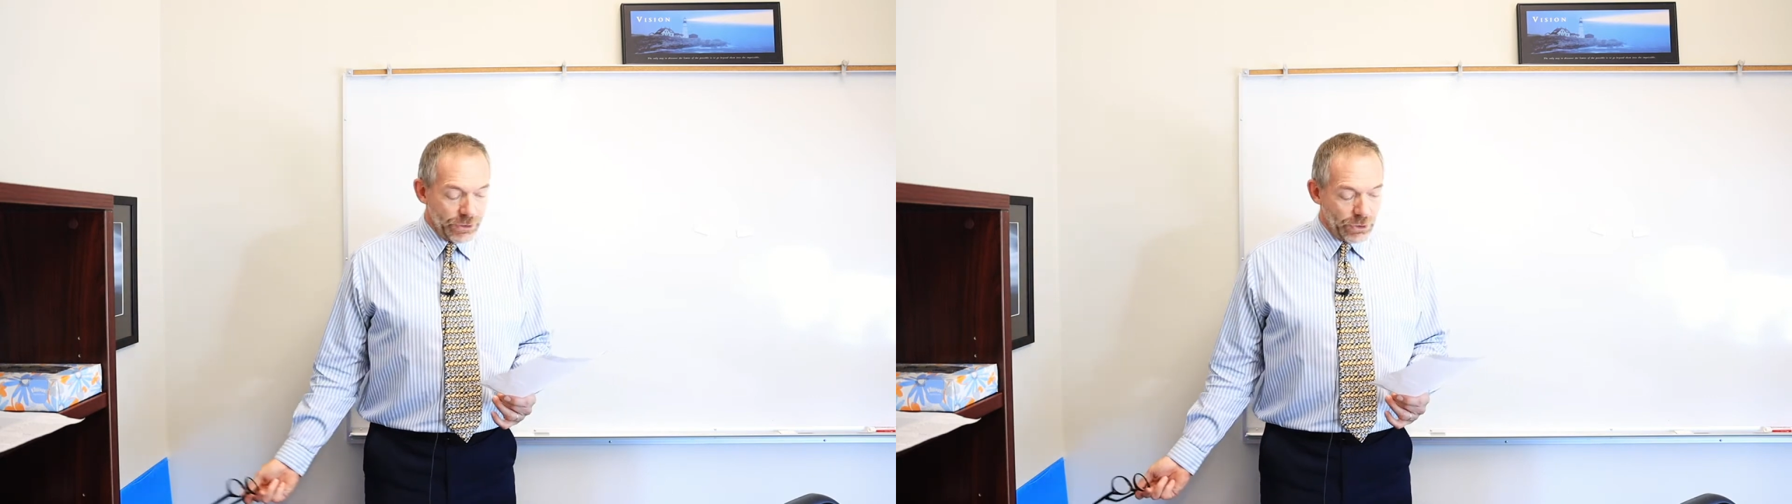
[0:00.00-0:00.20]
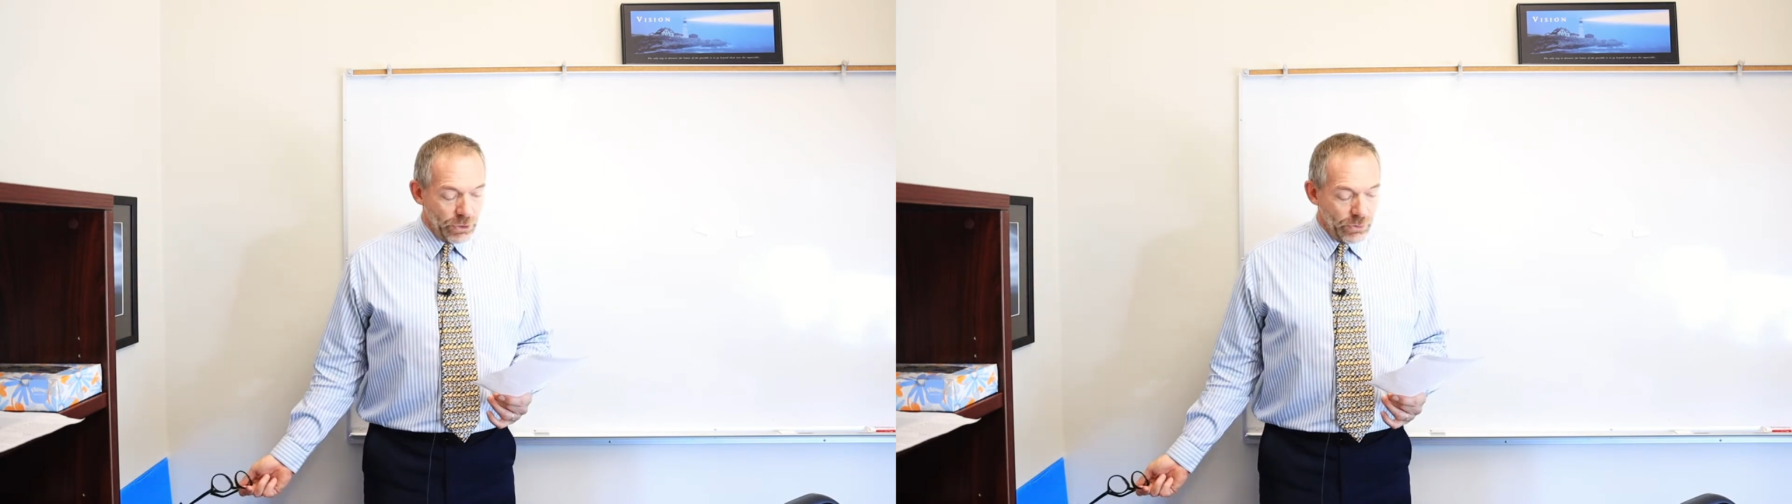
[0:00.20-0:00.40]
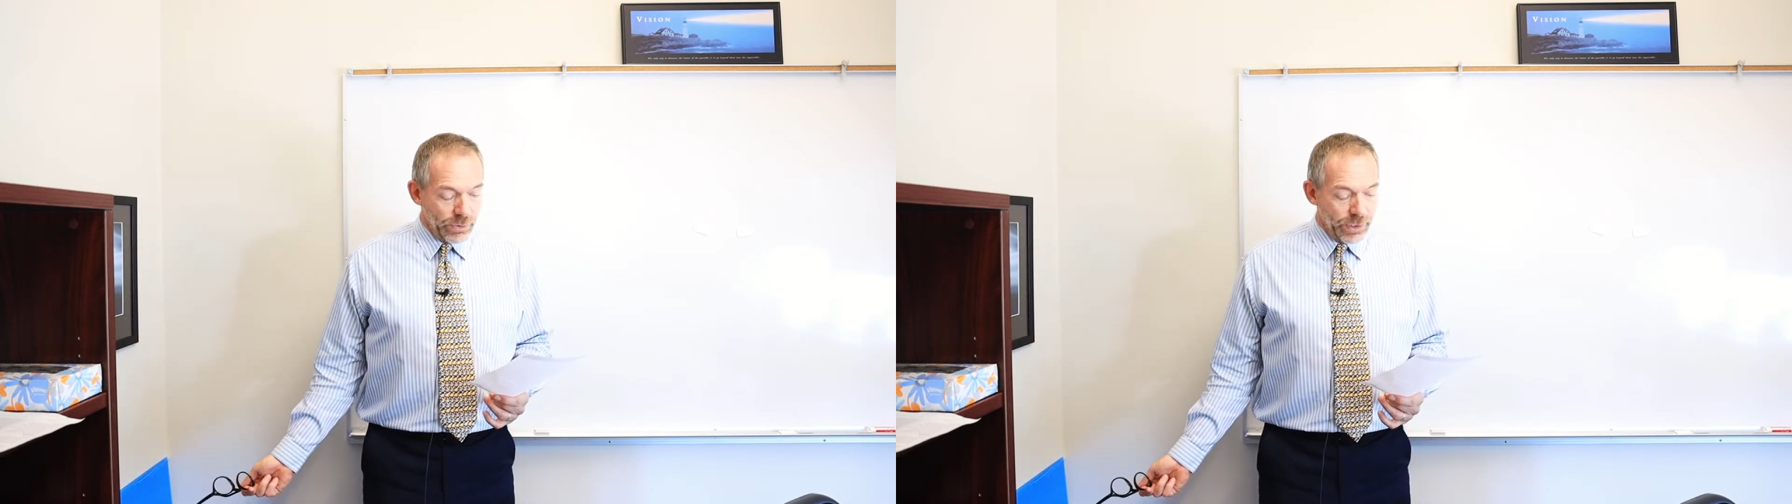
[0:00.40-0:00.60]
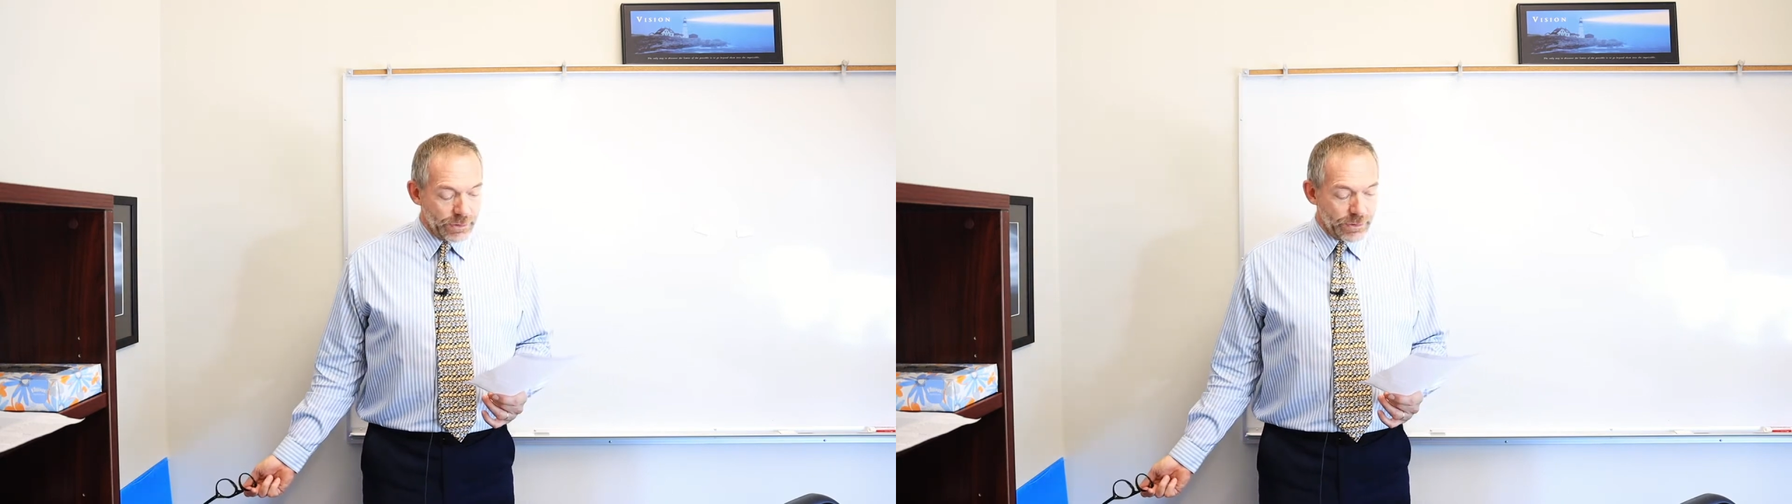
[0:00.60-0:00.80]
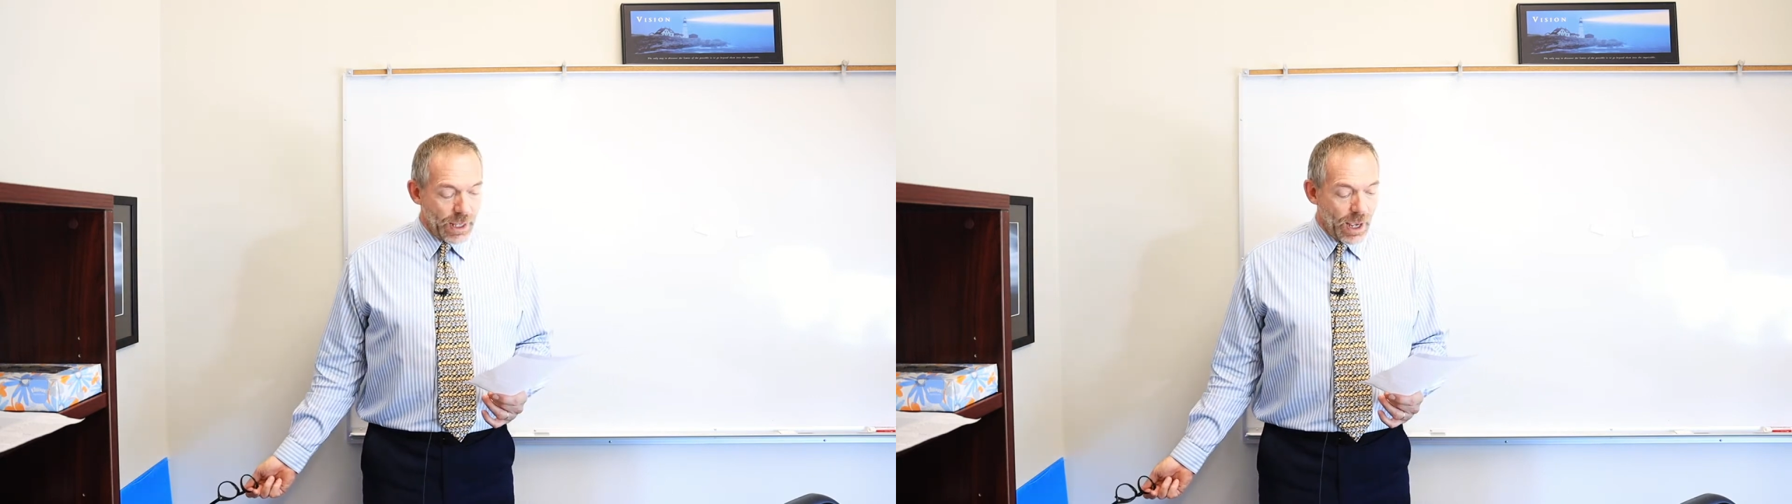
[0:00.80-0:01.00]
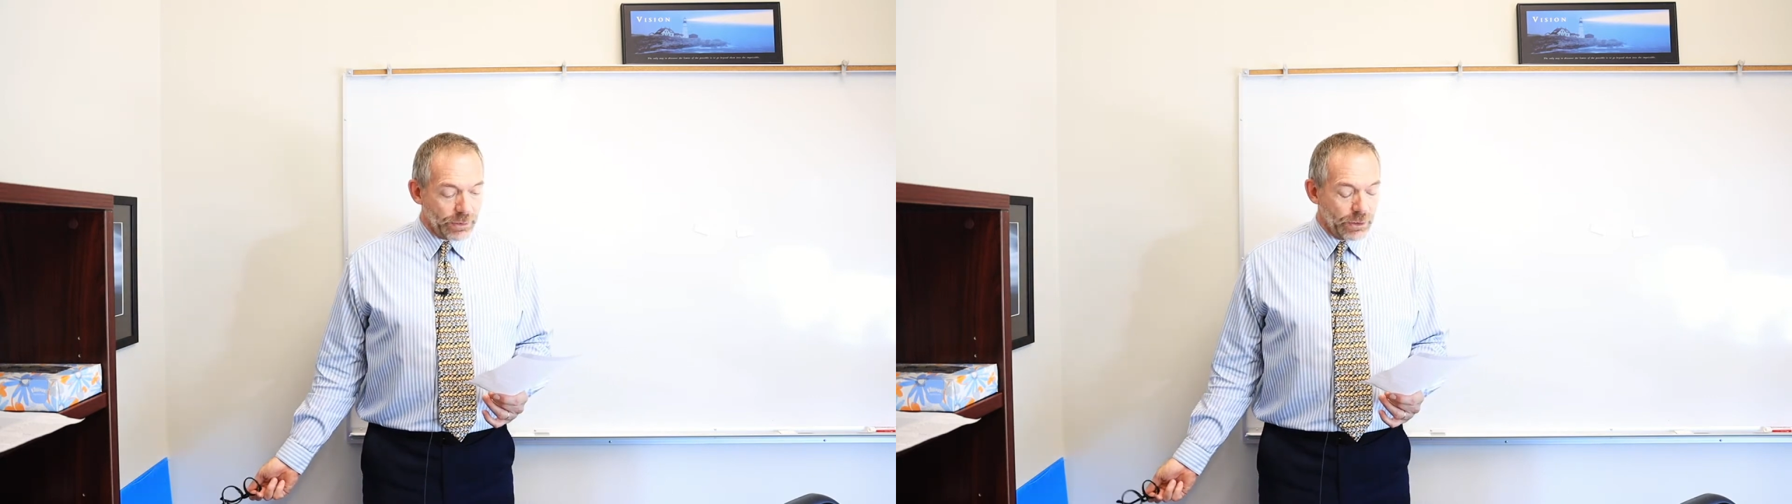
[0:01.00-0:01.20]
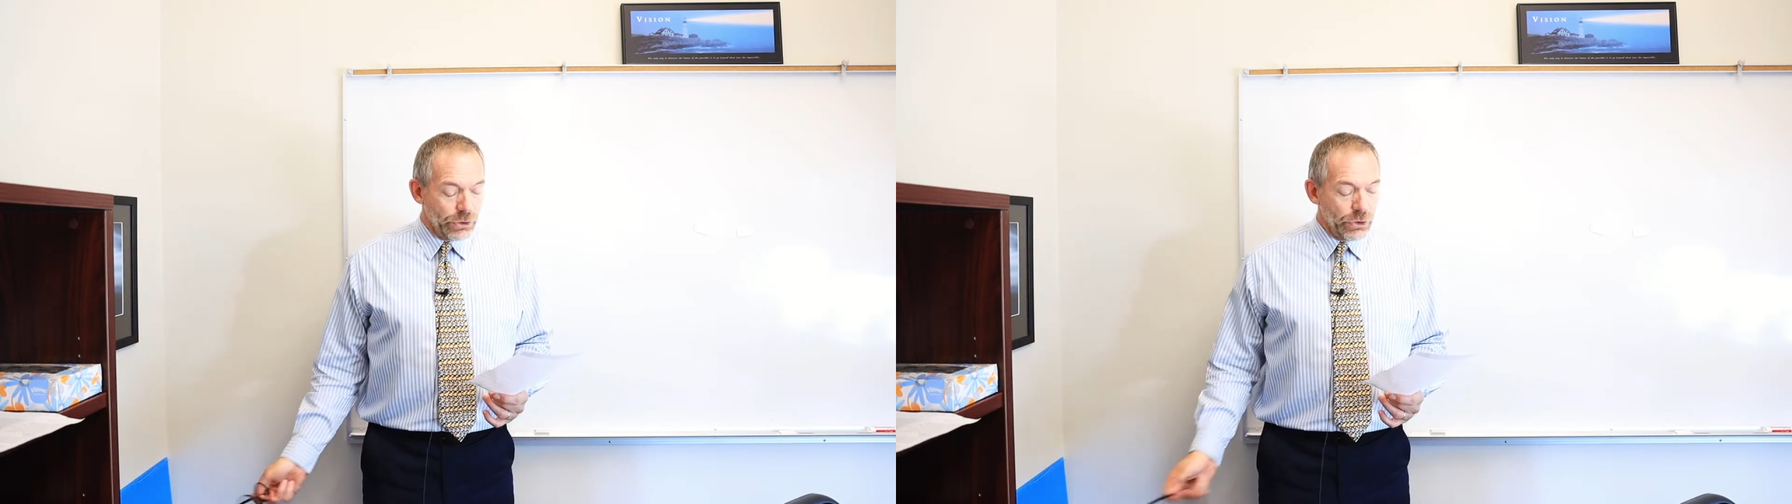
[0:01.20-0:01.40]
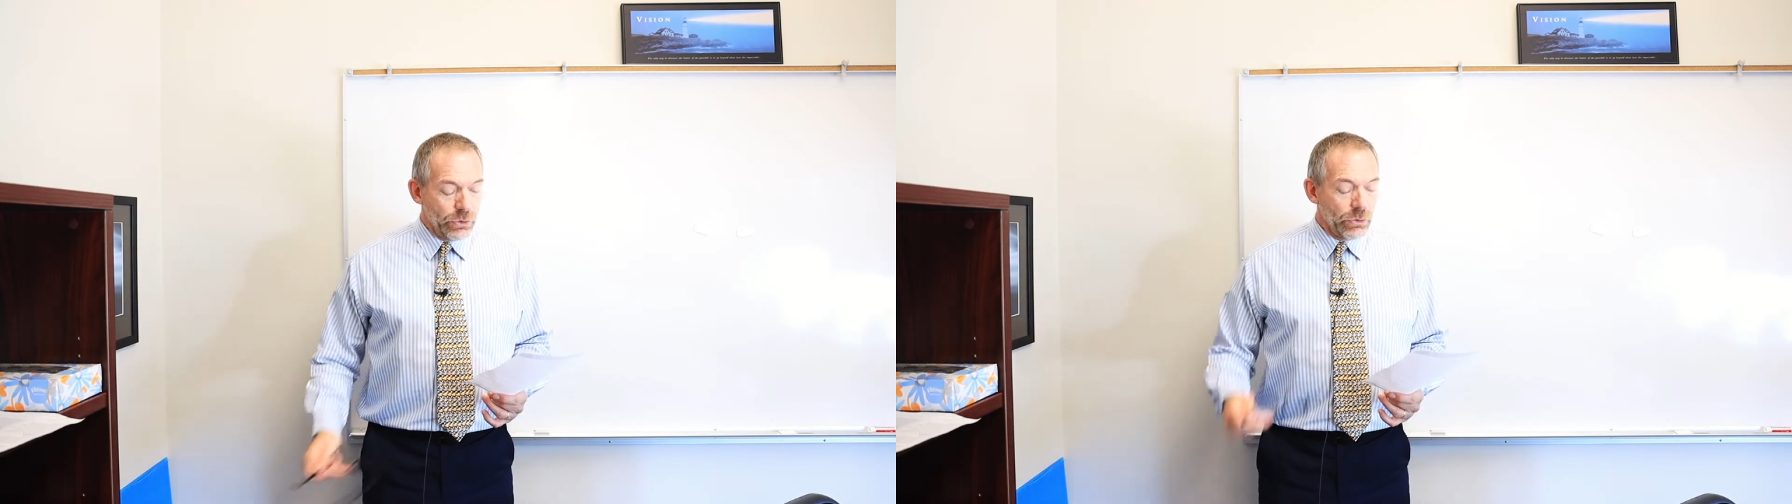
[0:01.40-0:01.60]
to know is that the
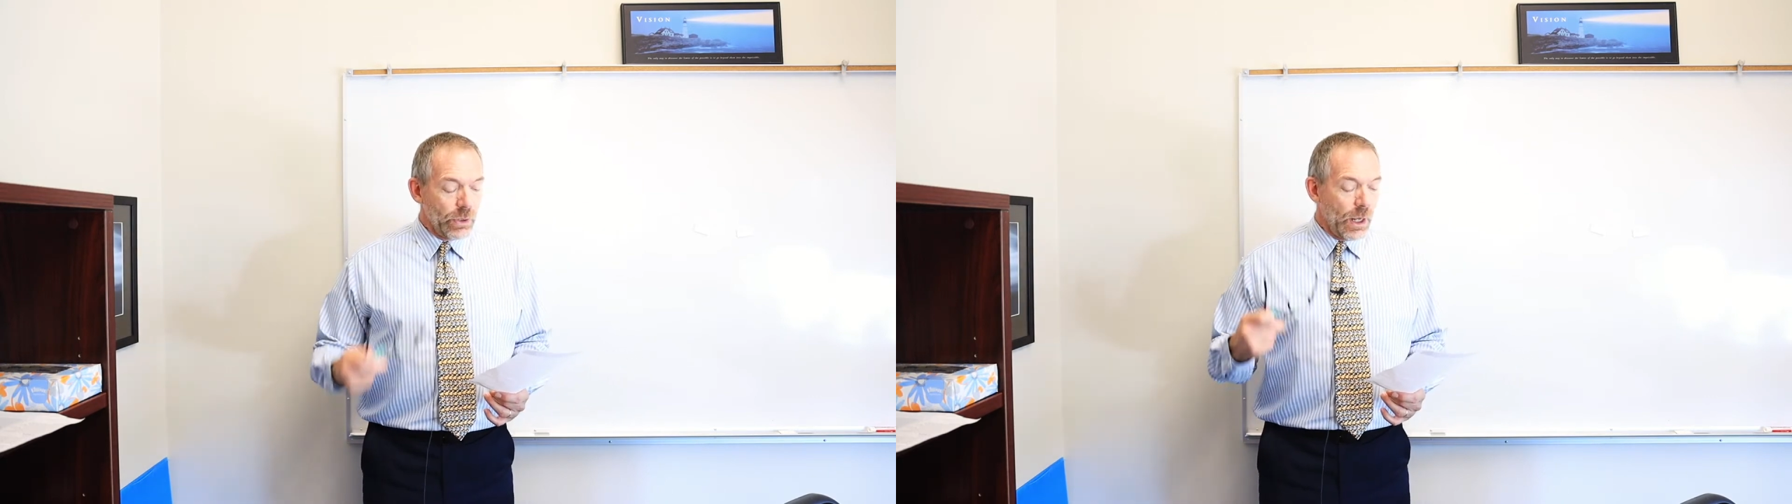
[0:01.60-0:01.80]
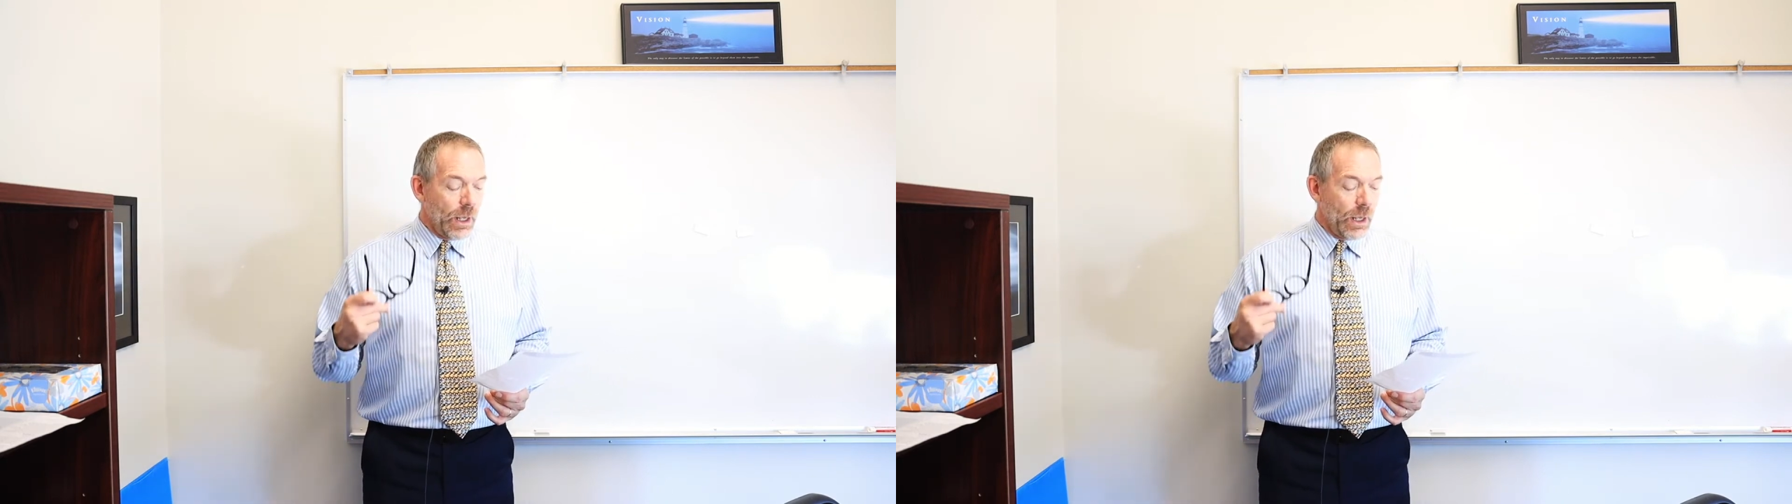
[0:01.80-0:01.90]
new